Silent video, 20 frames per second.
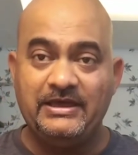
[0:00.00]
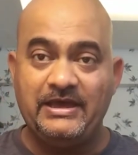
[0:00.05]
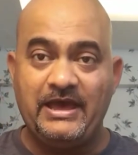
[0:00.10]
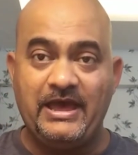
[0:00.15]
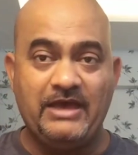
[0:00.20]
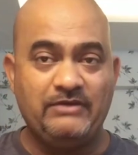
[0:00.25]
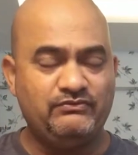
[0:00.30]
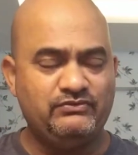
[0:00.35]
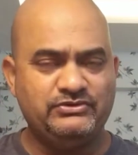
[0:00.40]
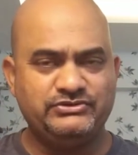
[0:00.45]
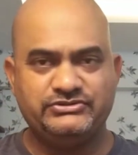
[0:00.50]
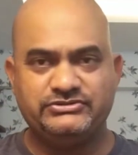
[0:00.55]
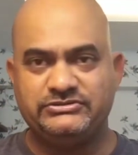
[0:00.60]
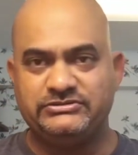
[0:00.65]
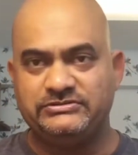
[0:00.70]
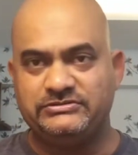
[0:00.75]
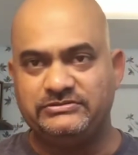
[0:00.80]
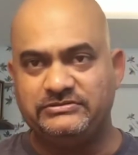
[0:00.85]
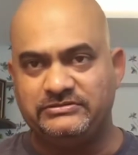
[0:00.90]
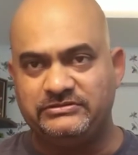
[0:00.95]
I was
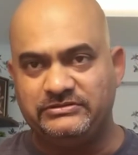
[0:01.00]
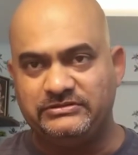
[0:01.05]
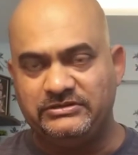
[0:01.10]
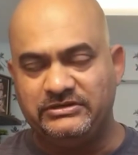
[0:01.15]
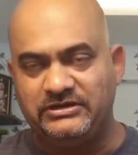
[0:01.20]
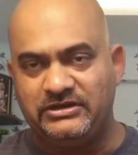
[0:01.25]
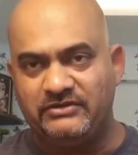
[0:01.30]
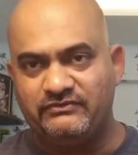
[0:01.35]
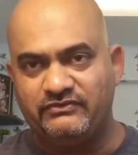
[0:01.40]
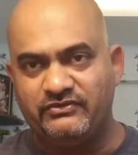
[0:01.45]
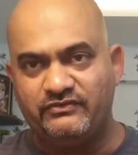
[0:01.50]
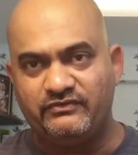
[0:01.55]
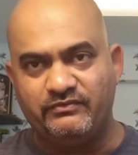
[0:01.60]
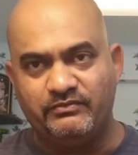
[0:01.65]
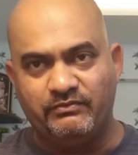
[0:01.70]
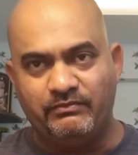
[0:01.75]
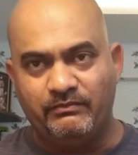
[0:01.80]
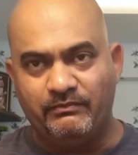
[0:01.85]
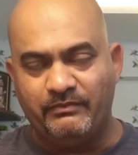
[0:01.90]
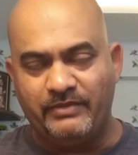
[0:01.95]
love of
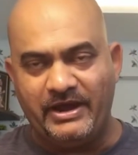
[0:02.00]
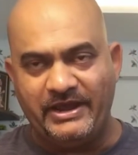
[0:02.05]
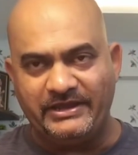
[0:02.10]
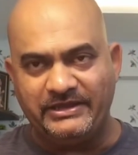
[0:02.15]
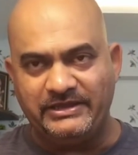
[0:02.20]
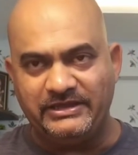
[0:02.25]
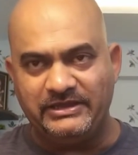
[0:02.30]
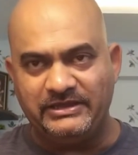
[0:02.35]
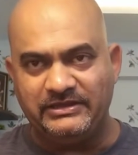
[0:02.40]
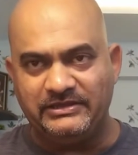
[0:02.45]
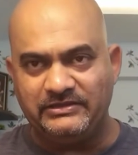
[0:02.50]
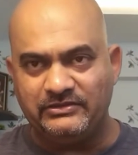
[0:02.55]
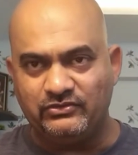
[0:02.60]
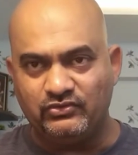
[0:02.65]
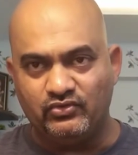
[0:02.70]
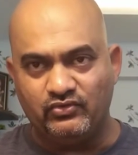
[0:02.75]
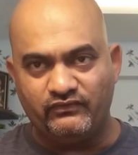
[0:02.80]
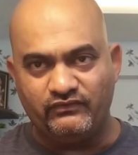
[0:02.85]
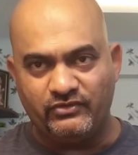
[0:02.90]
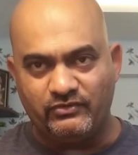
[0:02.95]
biking,
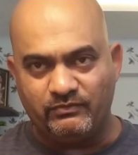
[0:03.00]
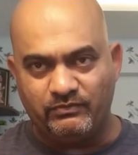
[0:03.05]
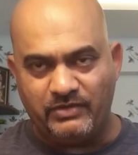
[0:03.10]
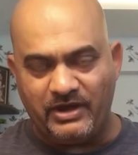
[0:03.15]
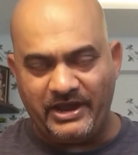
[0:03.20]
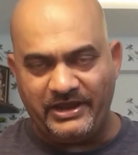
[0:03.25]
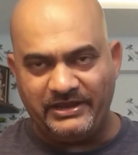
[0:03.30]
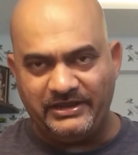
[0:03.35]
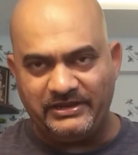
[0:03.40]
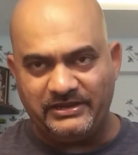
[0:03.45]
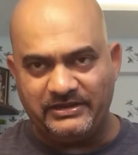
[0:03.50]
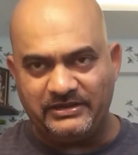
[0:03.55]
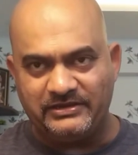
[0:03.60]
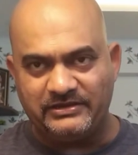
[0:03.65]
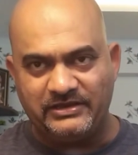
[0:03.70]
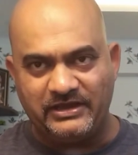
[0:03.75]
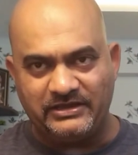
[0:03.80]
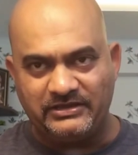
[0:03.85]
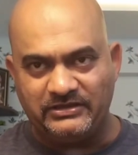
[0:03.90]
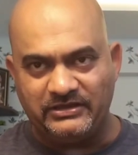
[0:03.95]
go for bike,
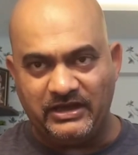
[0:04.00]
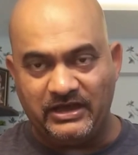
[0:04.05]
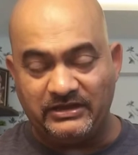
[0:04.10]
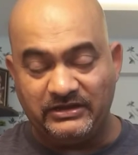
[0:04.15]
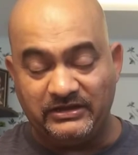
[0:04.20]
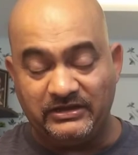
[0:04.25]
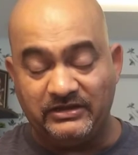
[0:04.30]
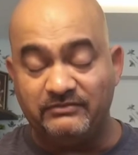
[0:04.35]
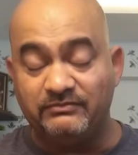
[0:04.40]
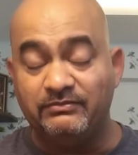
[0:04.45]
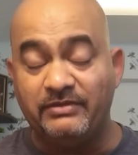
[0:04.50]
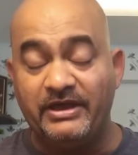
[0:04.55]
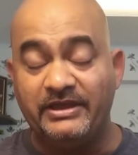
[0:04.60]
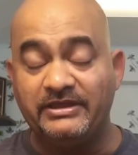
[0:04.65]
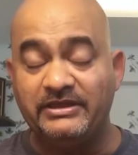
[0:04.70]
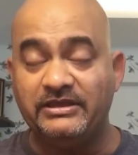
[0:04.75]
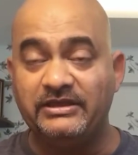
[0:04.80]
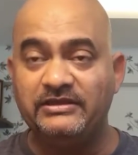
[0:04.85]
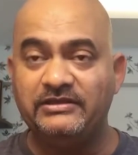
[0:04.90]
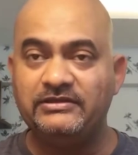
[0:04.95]
I love
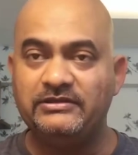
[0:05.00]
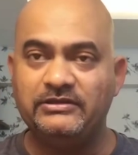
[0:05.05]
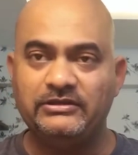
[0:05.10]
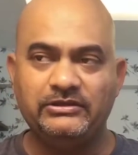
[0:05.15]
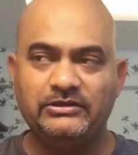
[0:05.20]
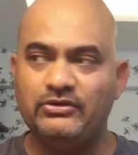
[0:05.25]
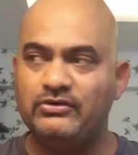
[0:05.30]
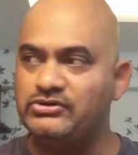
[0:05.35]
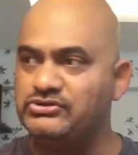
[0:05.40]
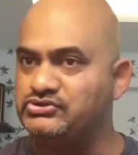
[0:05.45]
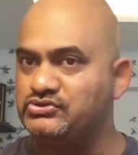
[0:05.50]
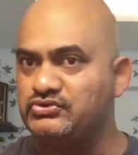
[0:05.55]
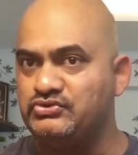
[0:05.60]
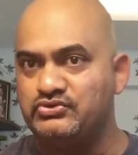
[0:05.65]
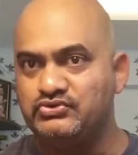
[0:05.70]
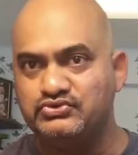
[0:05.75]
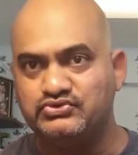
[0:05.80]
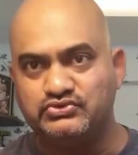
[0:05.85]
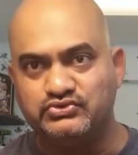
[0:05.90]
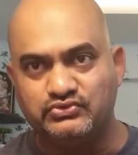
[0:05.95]
biking, he also
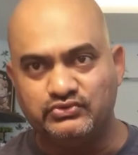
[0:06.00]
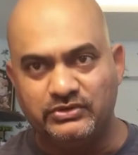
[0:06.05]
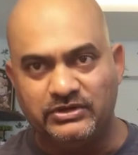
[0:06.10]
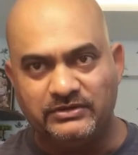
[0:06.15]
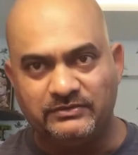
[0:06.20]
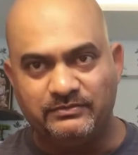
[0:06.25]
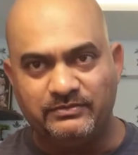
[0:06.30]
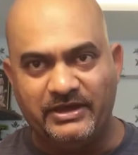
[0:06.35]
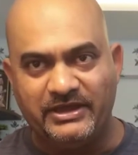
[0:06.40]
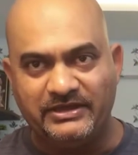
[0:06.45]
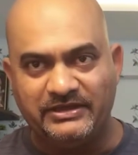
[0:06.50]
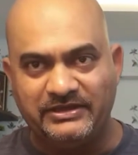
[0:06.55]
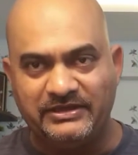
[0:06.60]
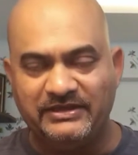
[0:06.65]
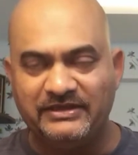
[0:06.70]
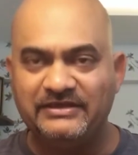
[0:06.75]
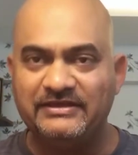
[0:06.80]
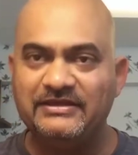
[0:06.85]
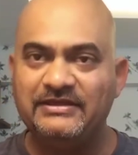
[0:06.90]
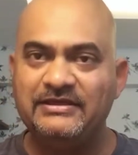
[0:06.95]
used to love
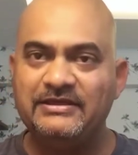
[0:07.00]
biking.